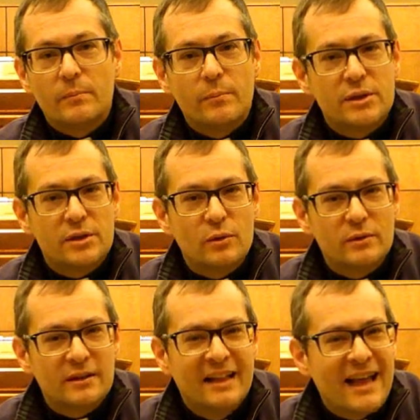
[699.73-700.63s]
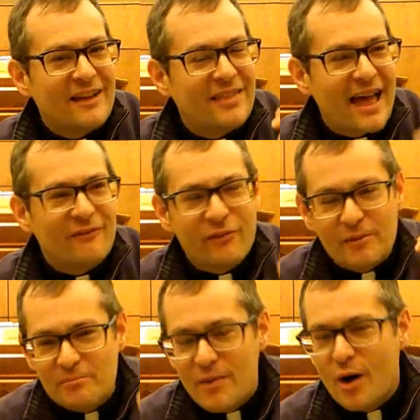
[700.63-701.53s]
But don't let that for
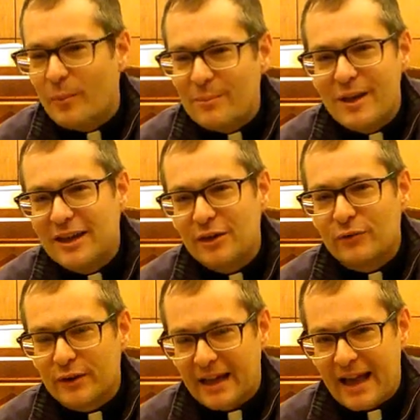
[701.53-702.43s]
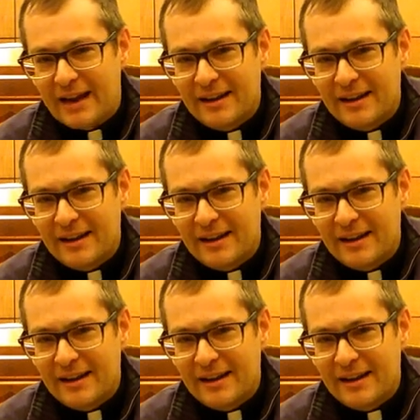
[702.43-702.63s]
a moment make you forget